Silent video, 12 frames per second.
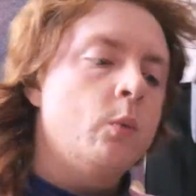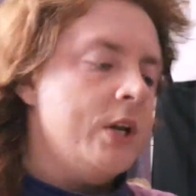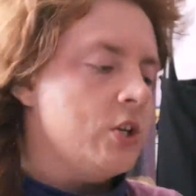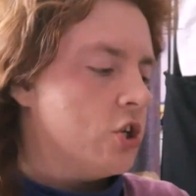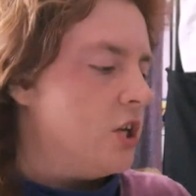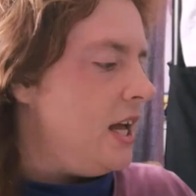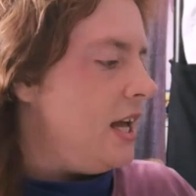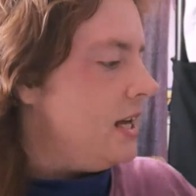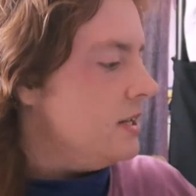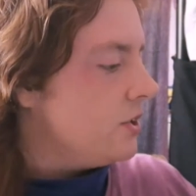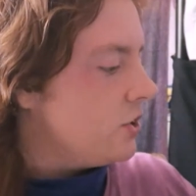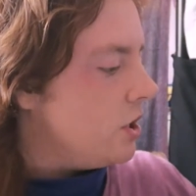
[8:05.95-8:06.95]
which
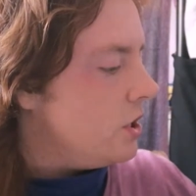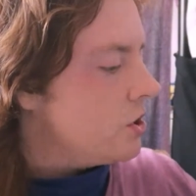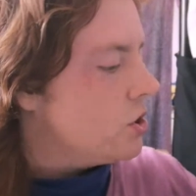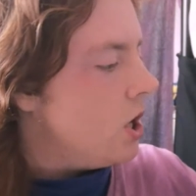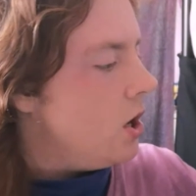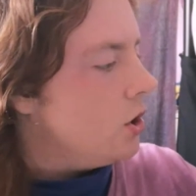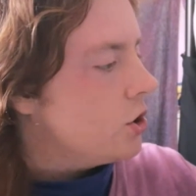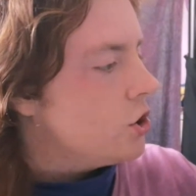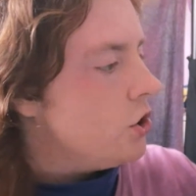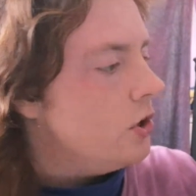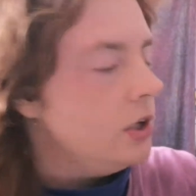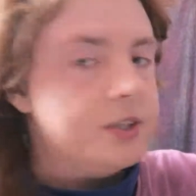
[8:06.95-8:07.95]
is dark
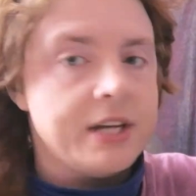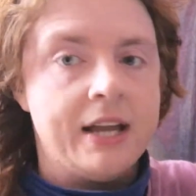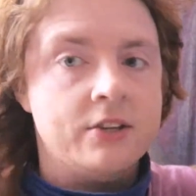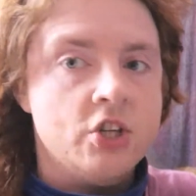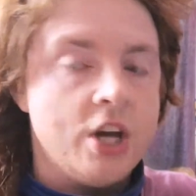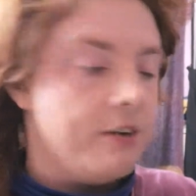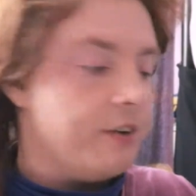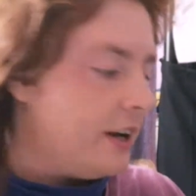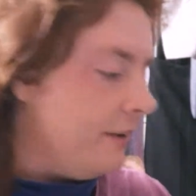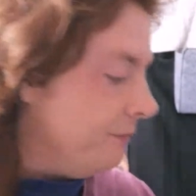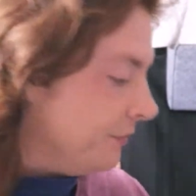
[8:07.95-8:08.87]
chocolate and cherry,